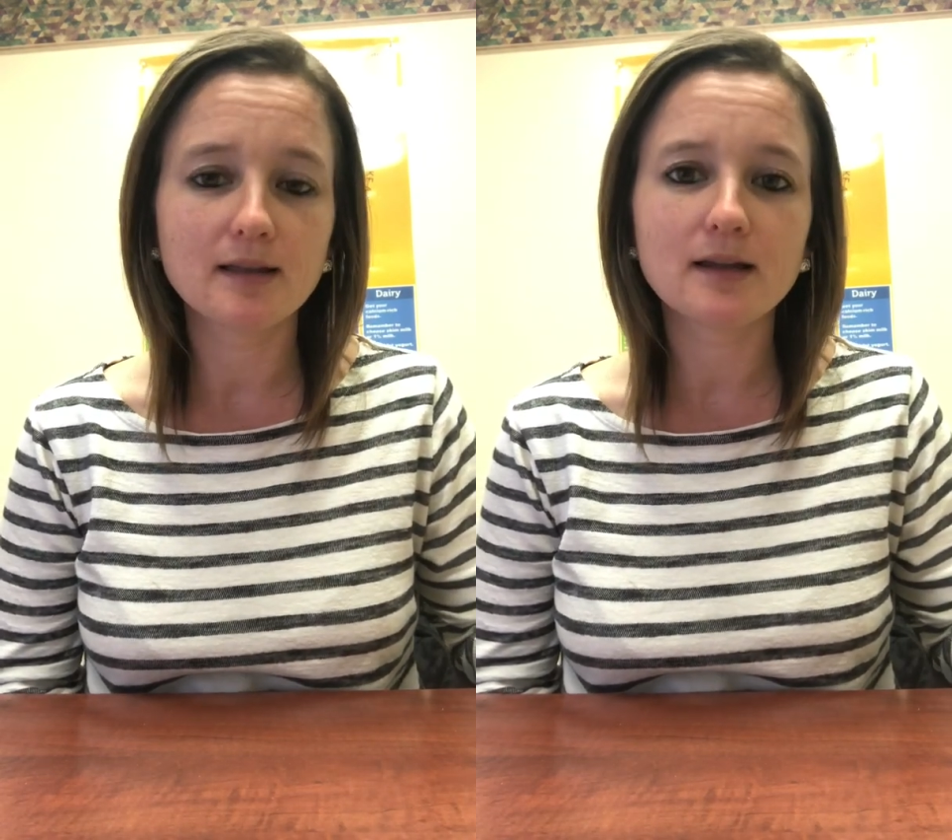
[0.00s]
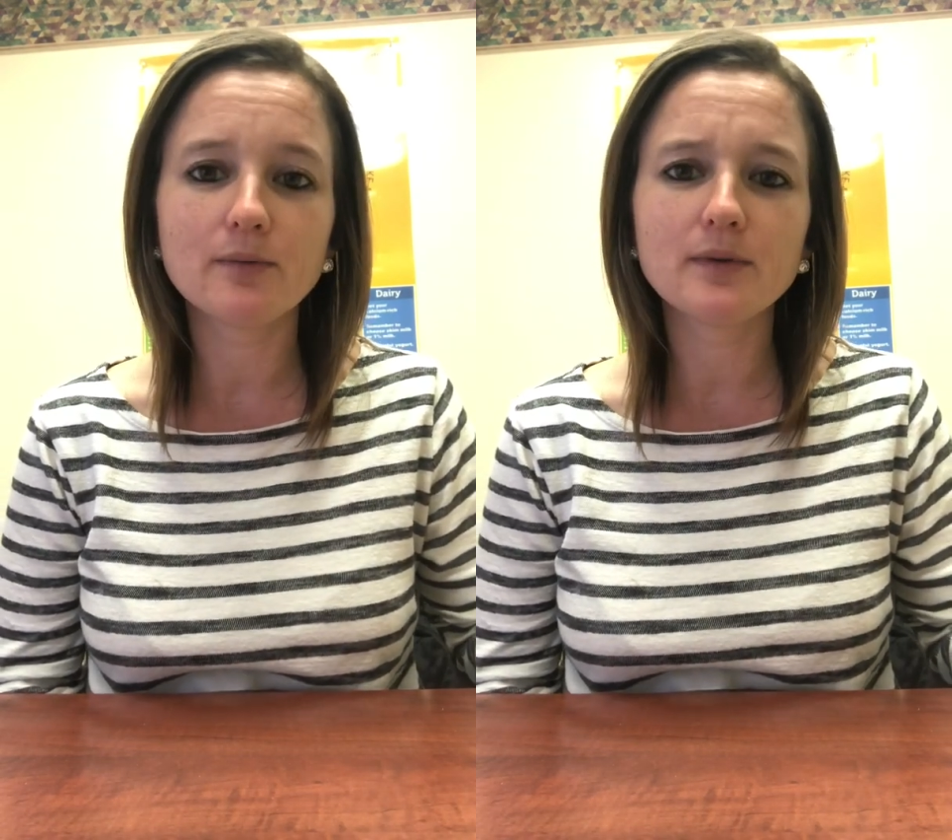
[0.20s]

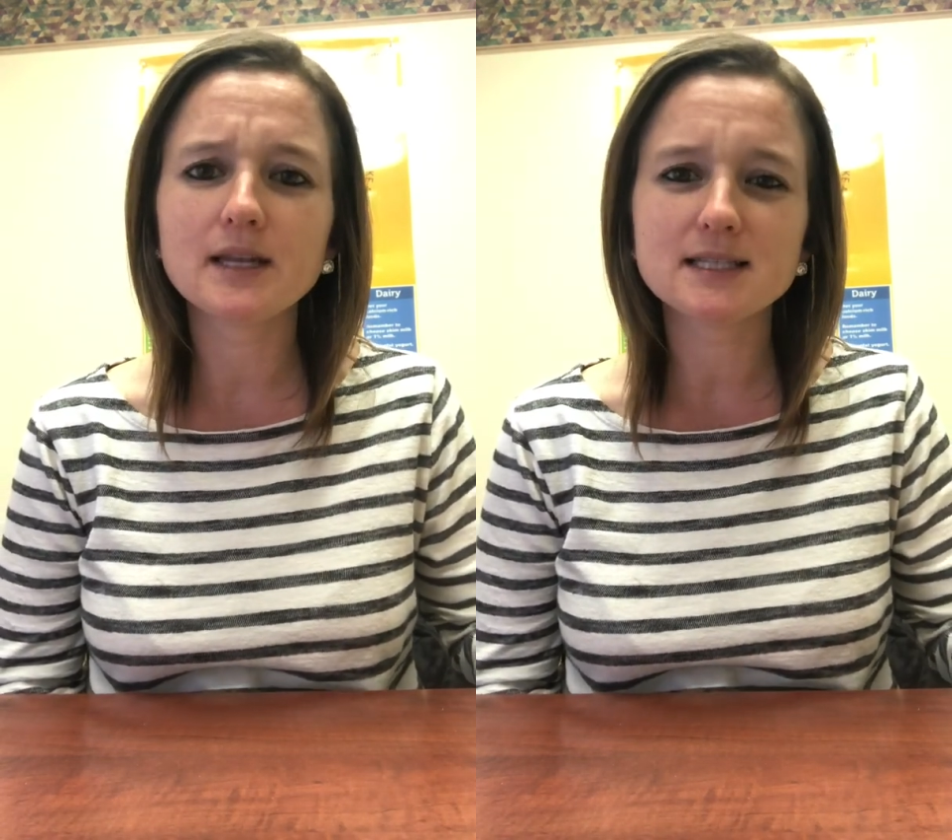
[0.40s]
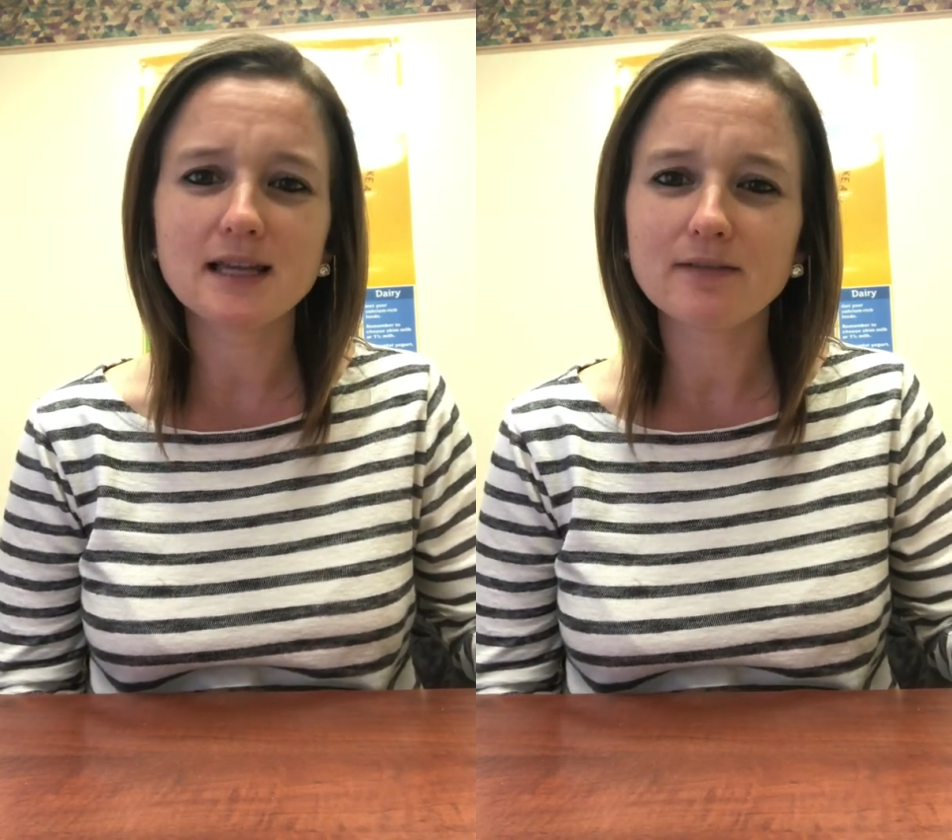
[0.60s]
It really
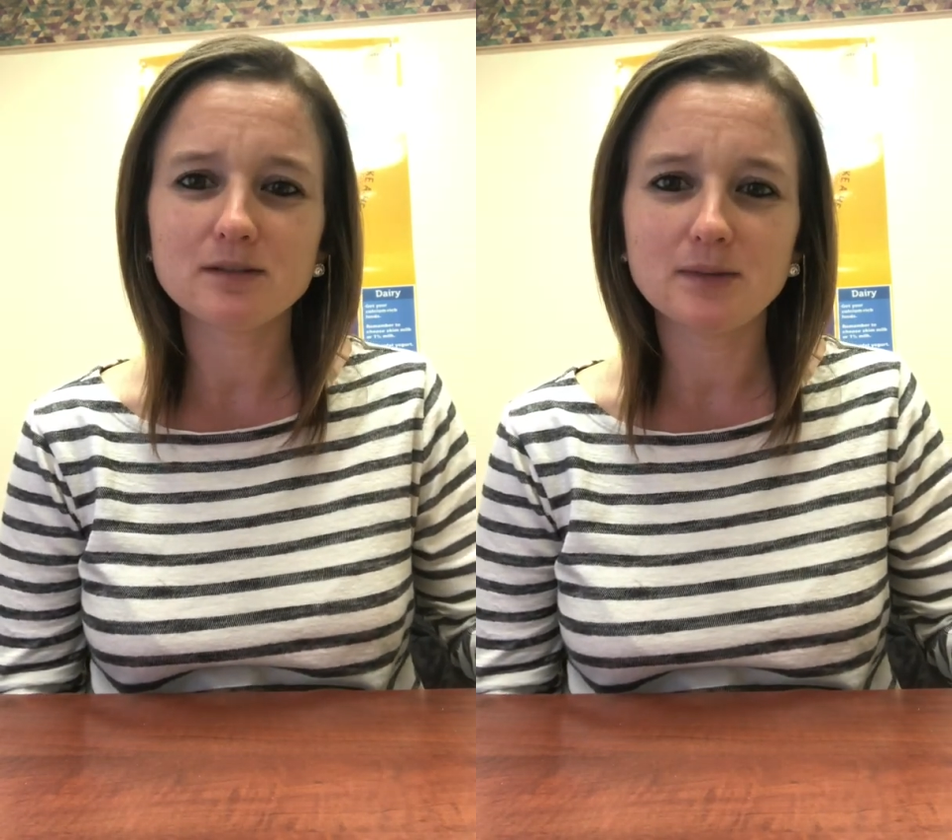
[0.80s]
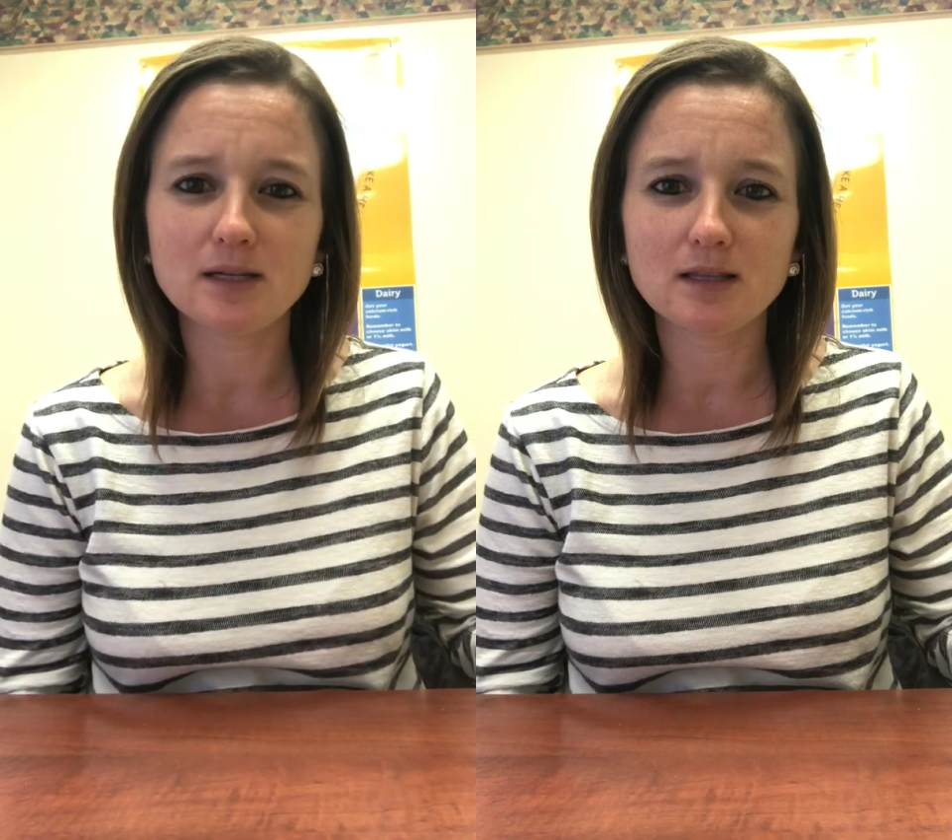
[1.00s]
doesn't have
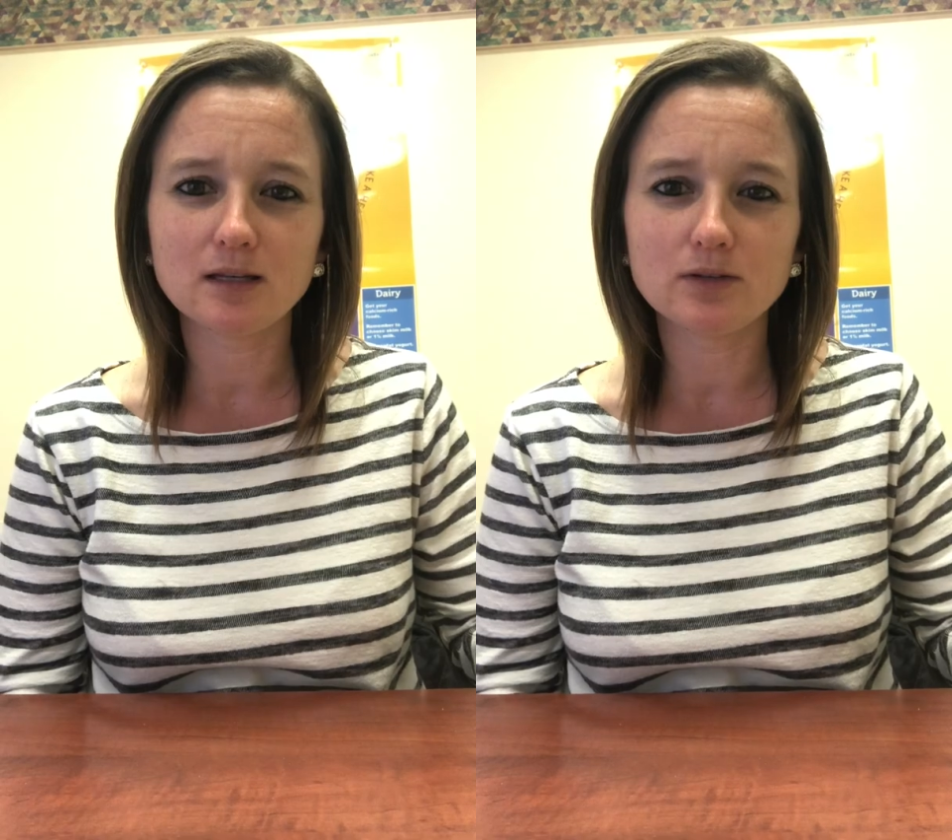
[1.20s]
to be anything